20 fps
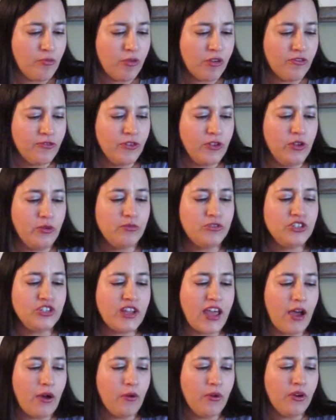perfume
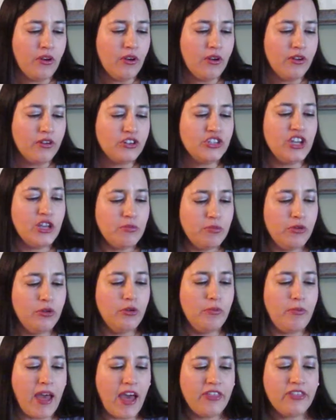shower
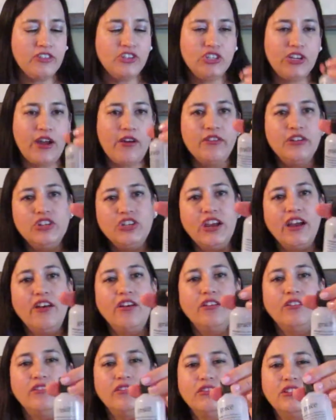shampoo bath and shower
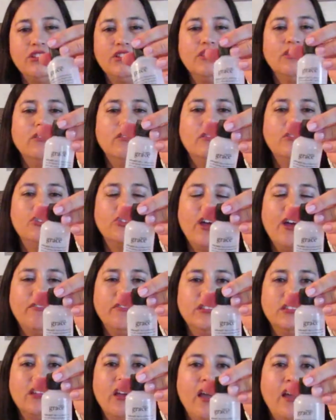gel. It's a little
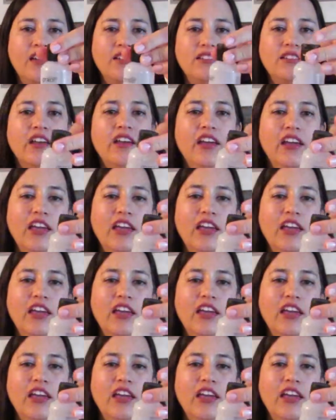travel size.